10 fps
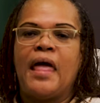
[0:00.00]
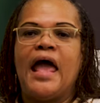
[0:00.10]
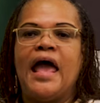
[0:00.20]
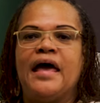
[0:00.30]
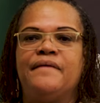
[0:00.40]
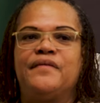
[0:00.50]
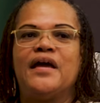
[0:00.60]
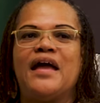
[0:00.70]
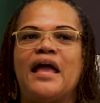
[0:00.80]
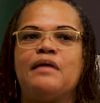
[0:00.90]
and
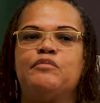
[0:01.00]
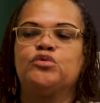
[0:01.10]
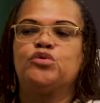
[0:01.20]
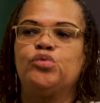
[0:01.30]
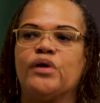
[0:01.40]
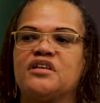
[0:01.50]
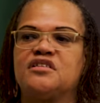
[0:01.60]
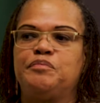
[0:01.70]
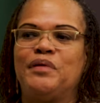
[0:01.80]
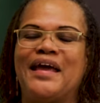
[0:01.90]
they're able to
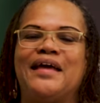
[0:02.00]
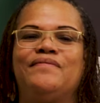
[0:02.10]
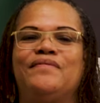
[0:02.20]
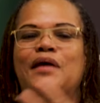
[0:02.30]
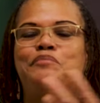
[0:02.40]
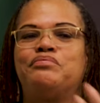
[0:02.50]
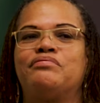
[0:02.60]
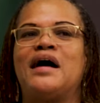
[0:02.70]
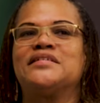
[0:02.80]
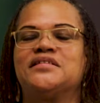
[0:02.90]
explain their
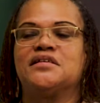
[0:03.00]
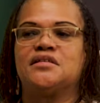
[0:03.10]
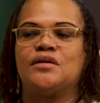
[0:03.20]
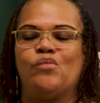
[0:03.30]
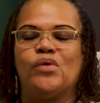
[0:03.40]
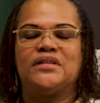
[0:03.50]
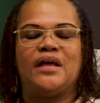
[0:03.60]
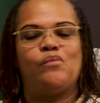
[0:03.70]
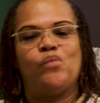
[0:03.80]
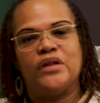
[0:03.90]
process and what
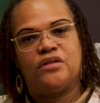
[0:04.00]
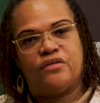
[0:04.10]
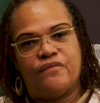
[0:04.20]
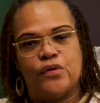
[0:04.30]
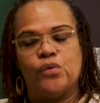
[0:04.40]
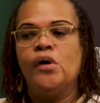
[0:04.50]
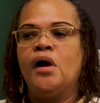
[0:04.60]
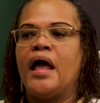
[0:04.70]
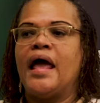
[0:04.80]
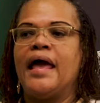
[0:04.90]
they went through
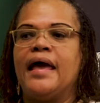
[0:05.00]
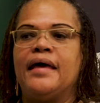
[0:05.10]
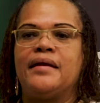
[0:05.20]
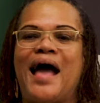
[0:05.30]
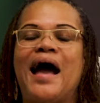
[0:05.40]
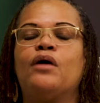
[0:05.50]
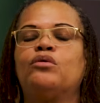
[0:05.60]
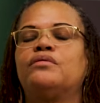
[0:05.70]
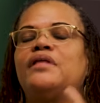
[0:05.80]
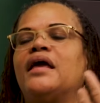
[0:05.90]
and how
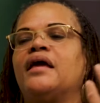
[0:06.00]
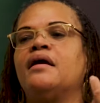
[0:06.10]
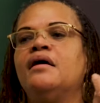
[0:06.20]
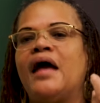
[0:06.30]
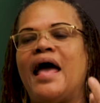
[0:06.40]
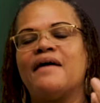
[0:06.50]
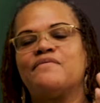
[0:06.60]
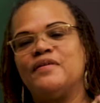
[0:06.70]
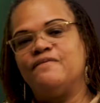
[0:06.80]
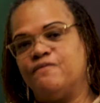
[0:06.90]
they have
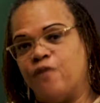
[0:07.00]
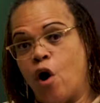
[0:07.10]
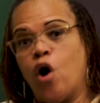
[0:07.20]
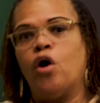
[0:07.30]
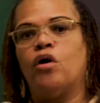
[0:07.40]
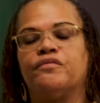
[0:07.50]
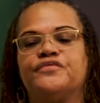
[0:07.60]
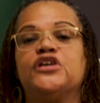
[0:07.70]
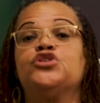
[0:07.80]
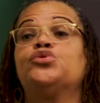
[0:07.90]

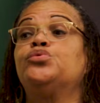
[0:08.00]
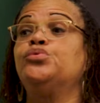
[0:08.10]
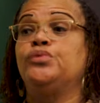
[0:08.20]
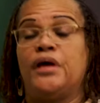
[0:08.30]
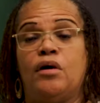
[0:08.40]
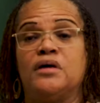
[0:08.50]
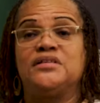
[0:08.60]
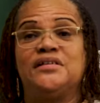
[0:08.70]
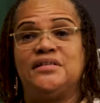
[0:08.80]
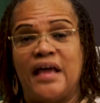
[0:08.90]
evolved into who they are
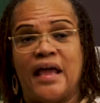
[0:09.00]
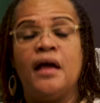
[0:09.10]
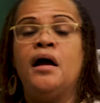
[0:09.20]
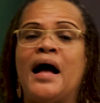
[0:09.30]
today,